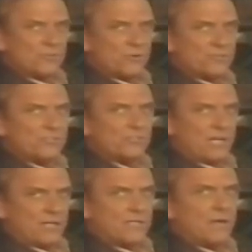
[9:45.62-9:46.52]
orders to
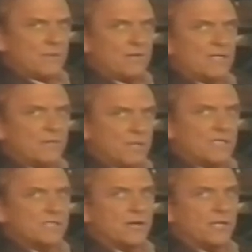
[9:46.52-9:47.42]
send American
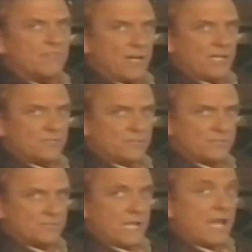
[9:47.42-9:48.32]
military
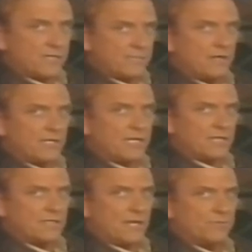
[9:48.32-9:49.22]
advisors and American
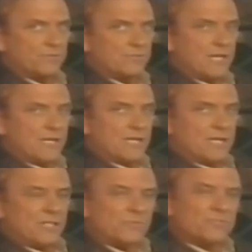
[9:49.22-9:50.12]
helicopters
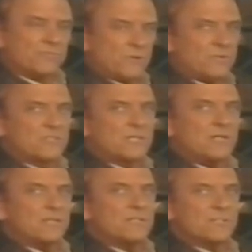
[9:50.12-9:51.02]
to a small
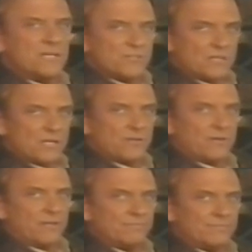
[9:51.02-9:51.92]
Southeast Asian
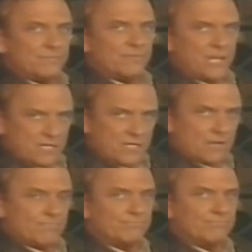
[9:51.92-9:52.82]
country,
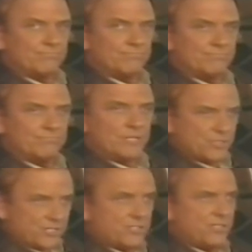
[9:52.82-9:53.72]
Vietnam. It's
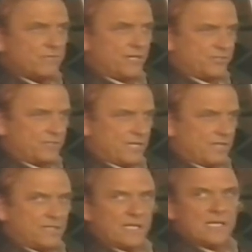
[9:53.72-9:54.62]
a continuation
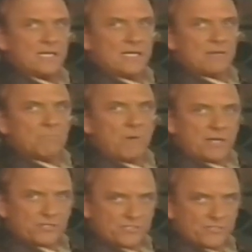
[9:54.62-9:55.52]
and a
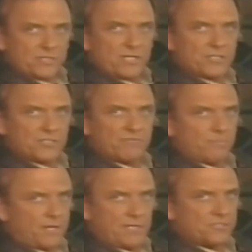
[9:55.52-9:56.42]
modest escalation of a
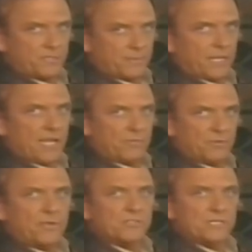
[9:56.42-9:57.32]
policy that began
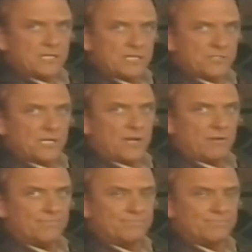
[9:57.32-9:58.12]
with President Eisenhower.